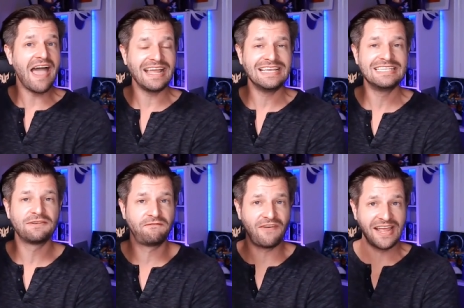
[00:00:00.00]
that is
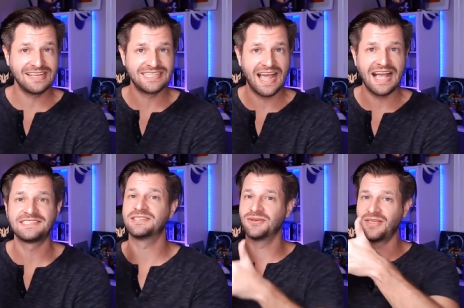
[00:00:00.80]

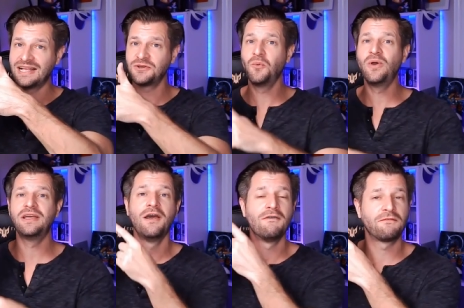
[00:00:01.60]
fantastic. So that's a win
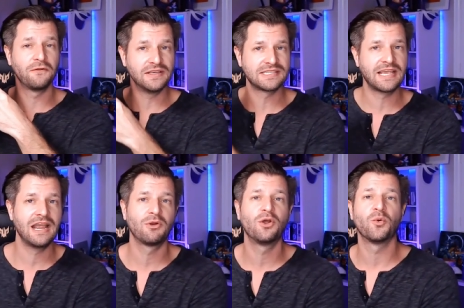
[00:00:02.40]
for this
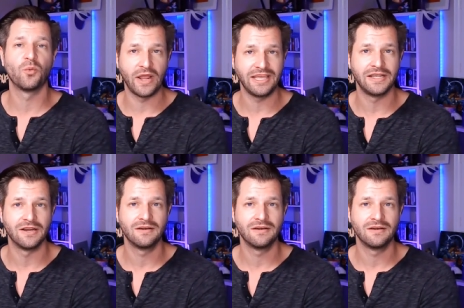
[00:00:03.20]
camera right here.